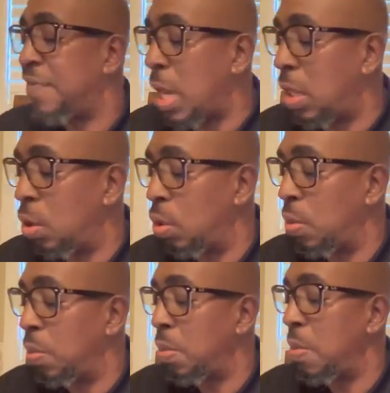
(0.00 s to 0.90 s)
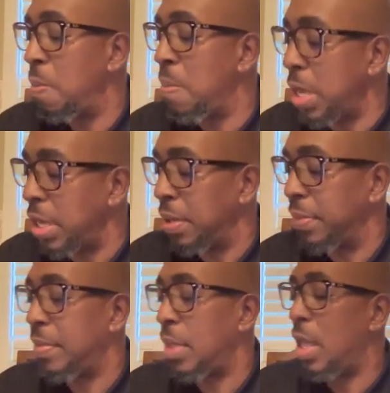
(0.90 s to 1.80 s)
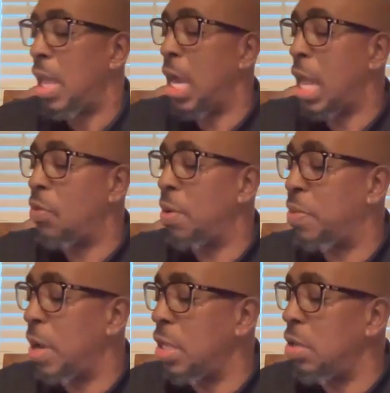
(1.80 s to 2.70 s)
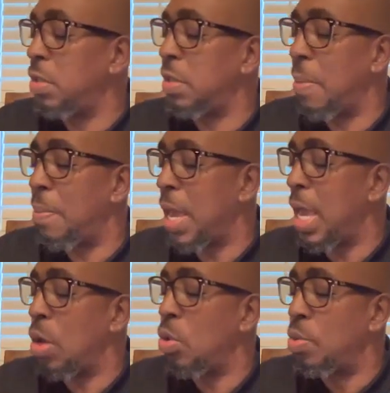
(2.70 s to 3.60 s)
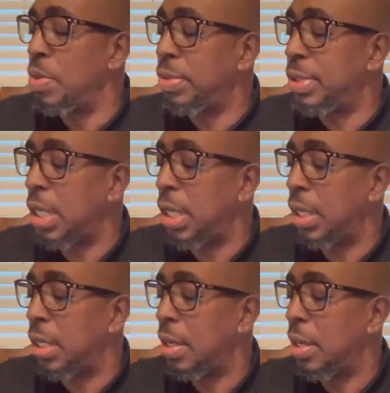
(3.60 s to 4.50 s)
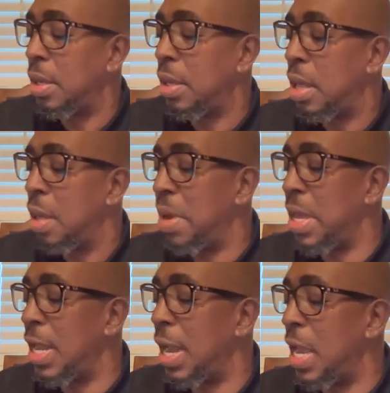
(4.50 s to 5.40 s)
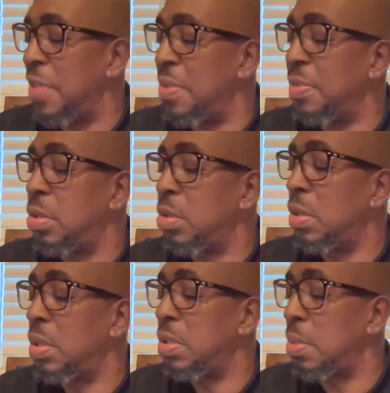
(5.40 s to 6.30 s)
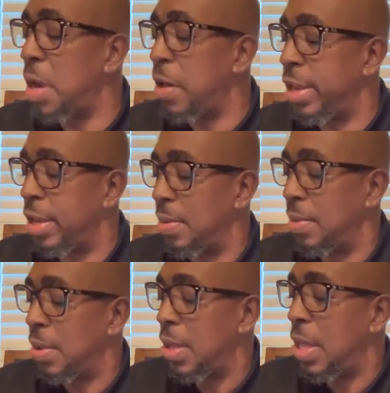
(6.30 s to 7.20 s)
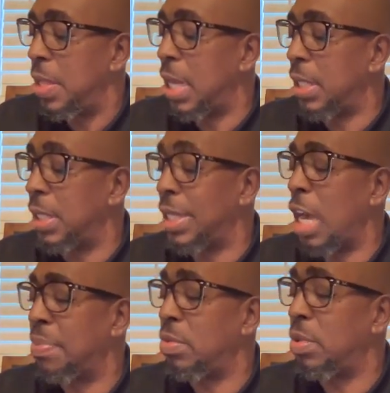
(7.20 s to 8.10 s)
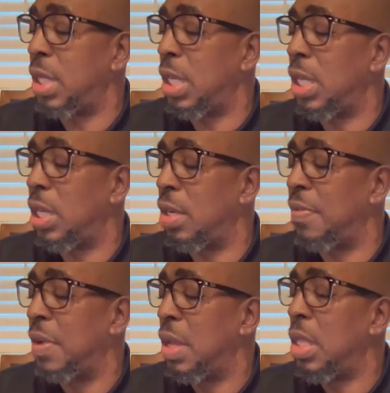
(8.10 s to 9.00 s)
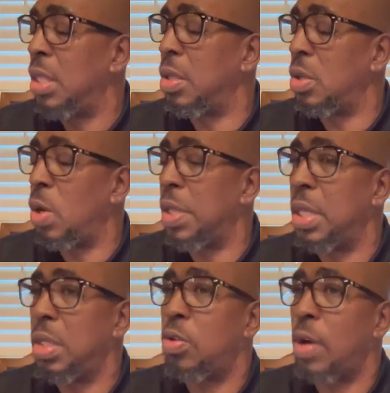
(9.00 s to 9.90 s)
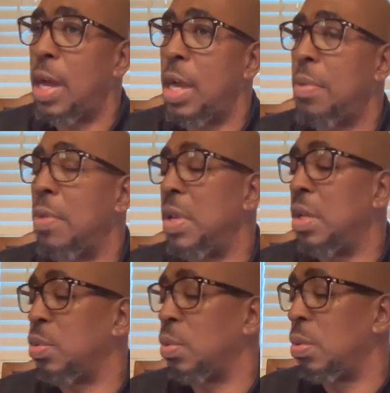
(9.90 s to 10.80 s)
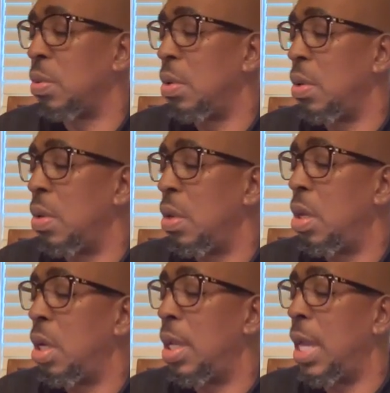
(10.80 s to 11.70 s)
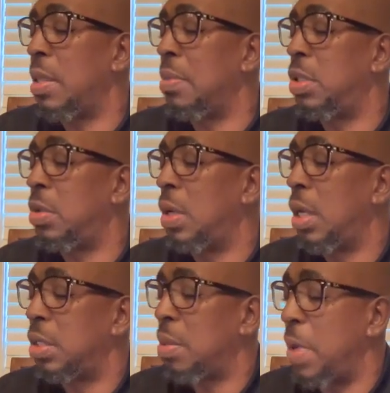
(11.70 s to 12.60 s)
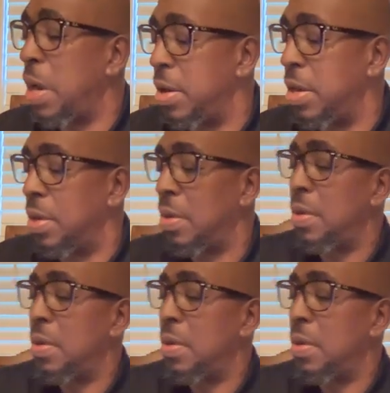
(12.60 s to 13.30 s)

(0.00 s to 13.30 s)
Follow me, and I will bring you to the man whom you seek. But he led them to Samaria. That's the capital city of the northern tribe of Israel. He led them to Samaria.